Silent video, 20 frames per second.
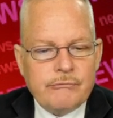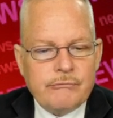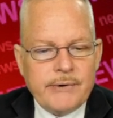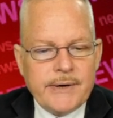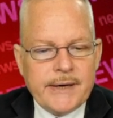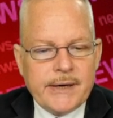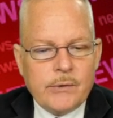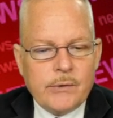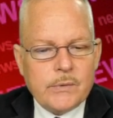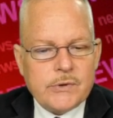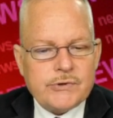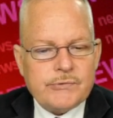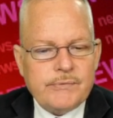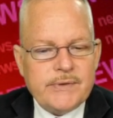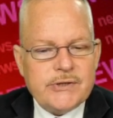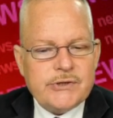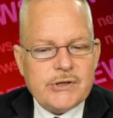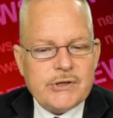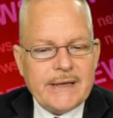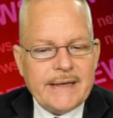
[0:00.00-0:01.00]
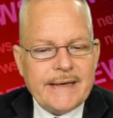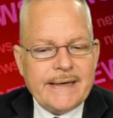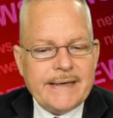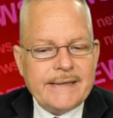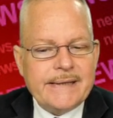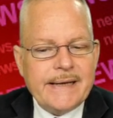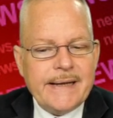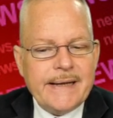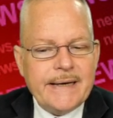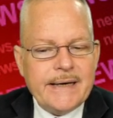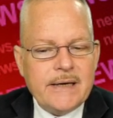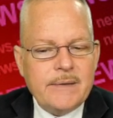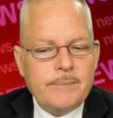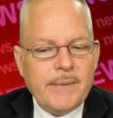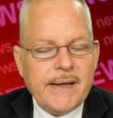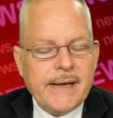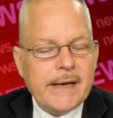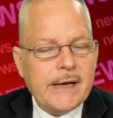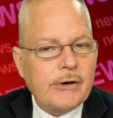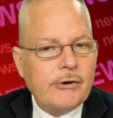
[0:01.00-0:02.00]
ring was recently indicted
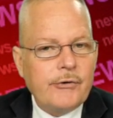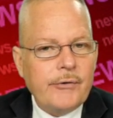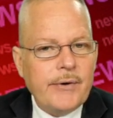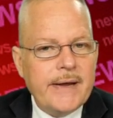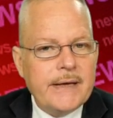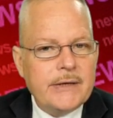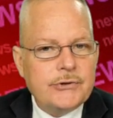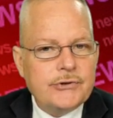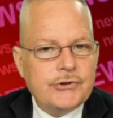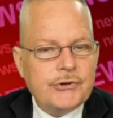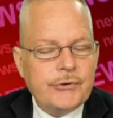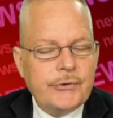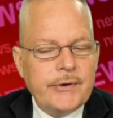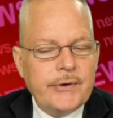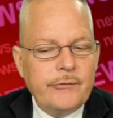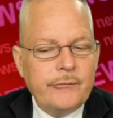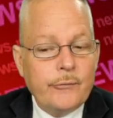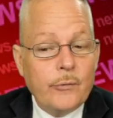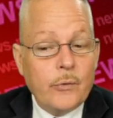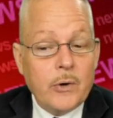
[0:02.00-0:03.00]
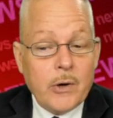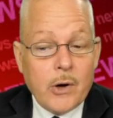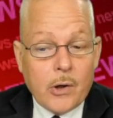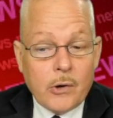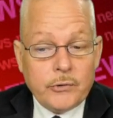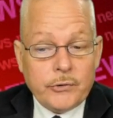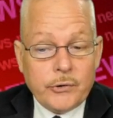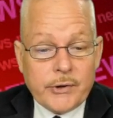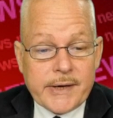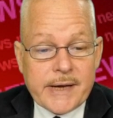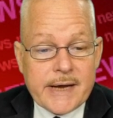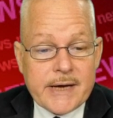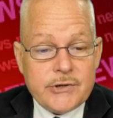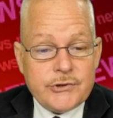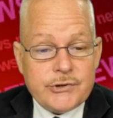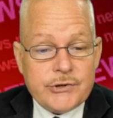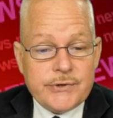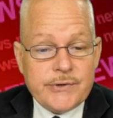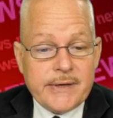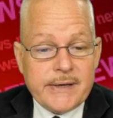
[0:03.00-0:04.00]
by a grand jury for an
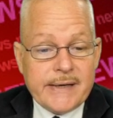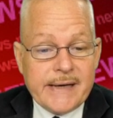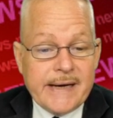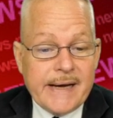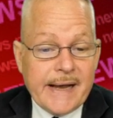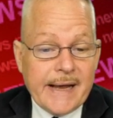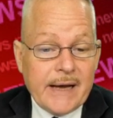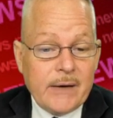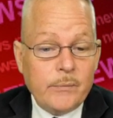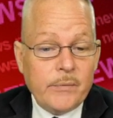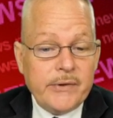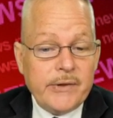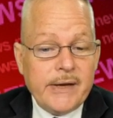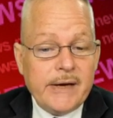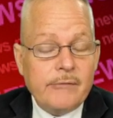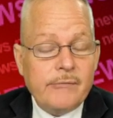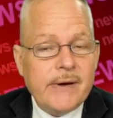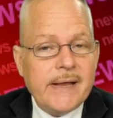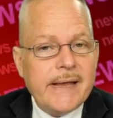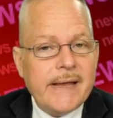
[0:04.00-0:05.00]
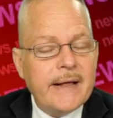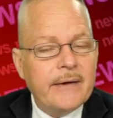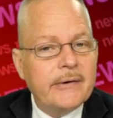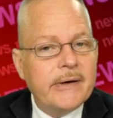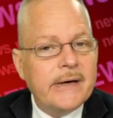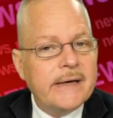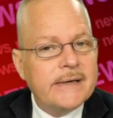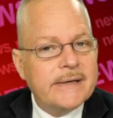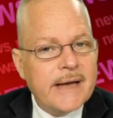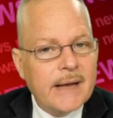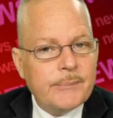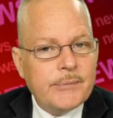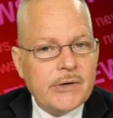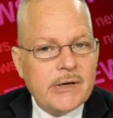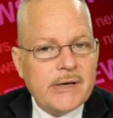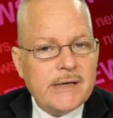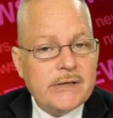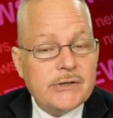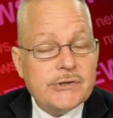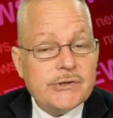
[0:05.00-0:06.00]
altercation that he had with Henry County
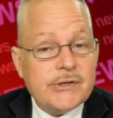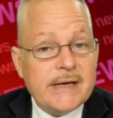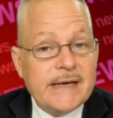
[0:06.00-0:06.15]
deputies